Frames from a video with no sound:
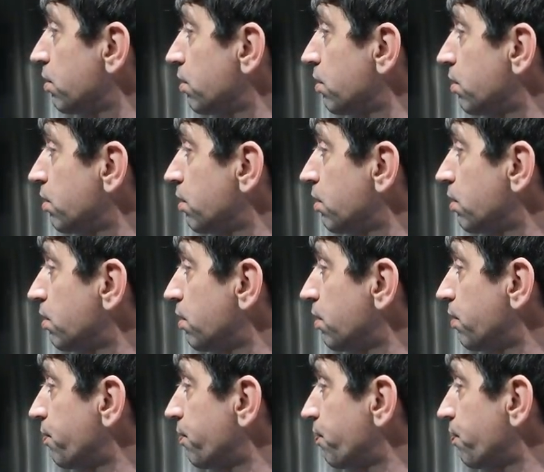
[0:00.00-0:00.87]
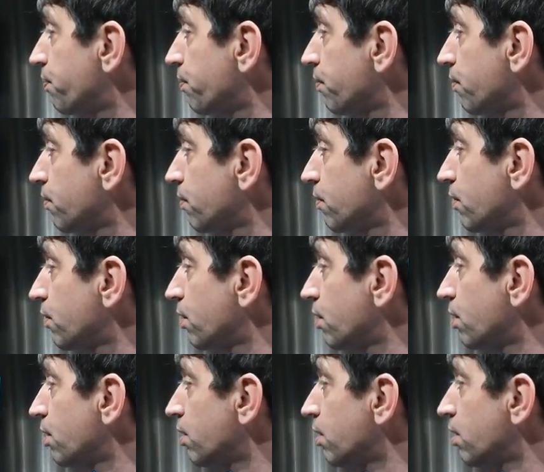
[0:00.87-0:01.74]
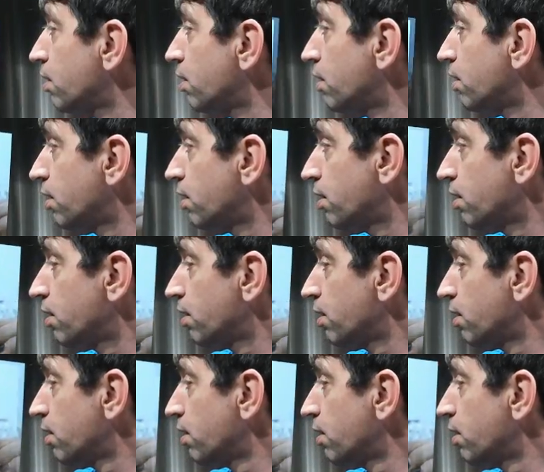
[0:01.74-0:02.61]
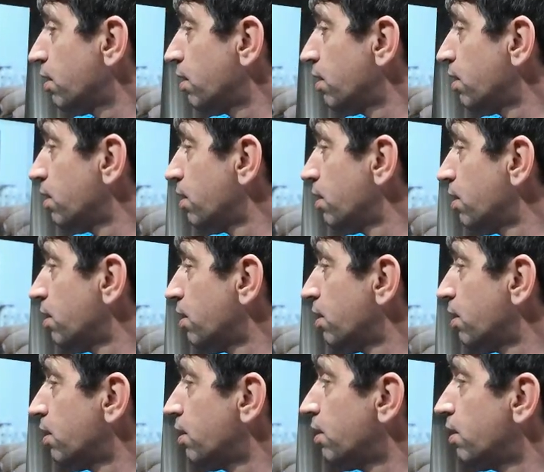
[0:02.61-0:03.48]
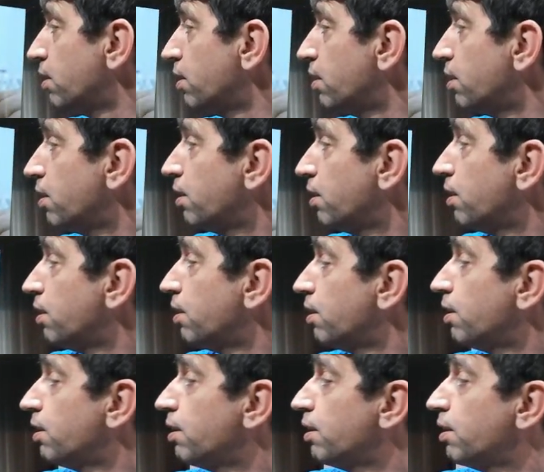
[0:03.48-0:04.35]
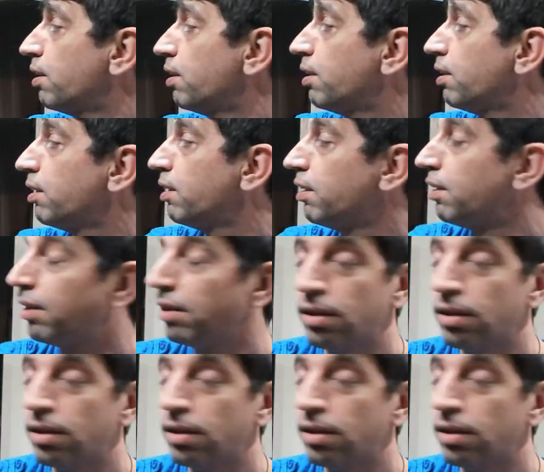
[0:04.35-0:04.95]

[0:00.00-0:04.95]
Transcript: (no one is talking)